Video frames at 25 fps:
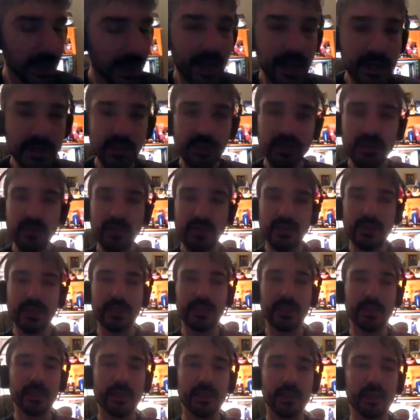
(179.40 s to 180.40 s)

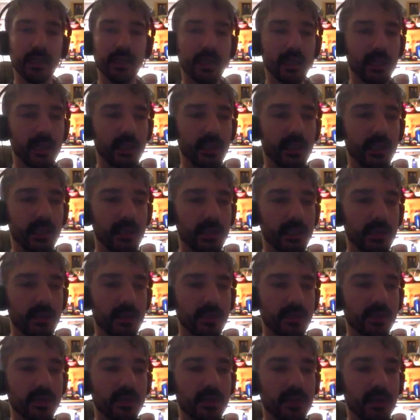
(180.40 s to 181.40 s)
agency
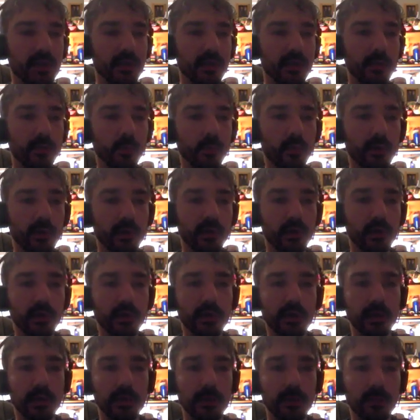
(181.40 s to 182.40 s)
is
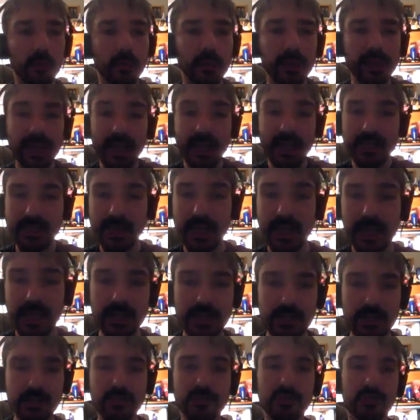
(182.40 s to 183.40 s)
where we as
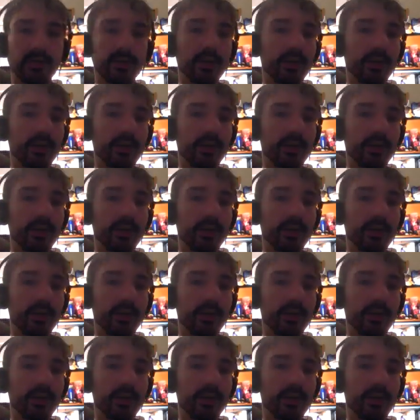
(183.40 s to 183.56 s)
agents are